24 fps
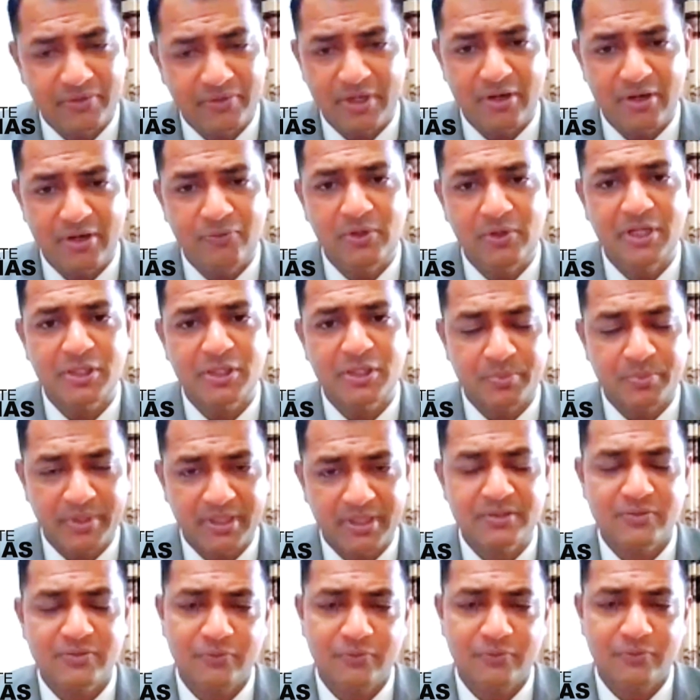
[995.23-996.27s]
Wonderful
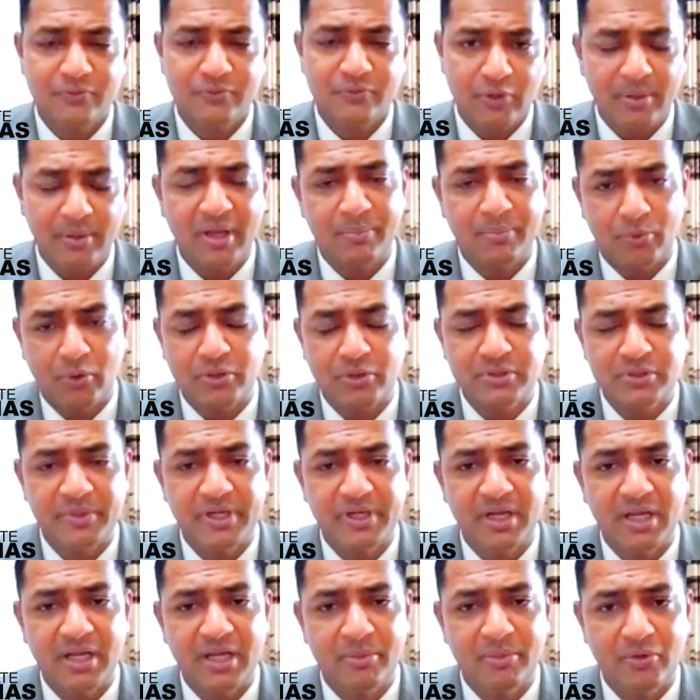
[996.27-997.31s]
experience for
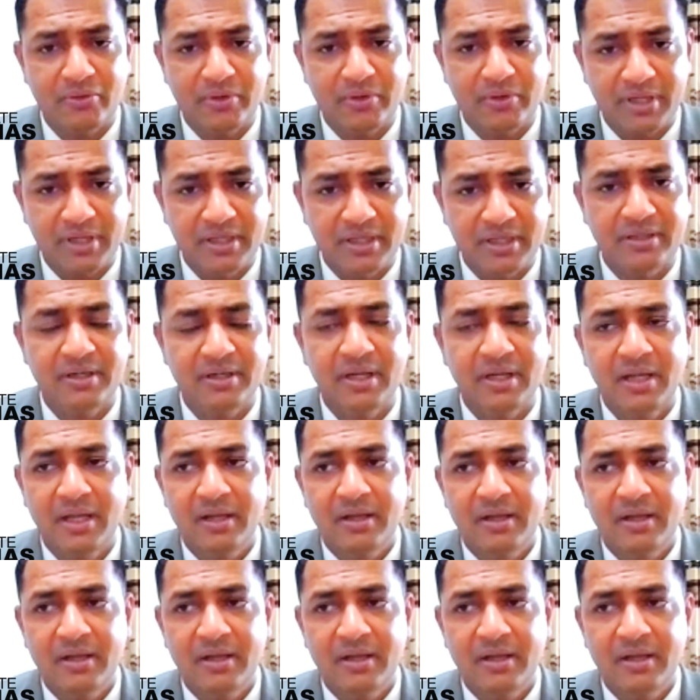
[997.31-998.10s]
approximately about a year.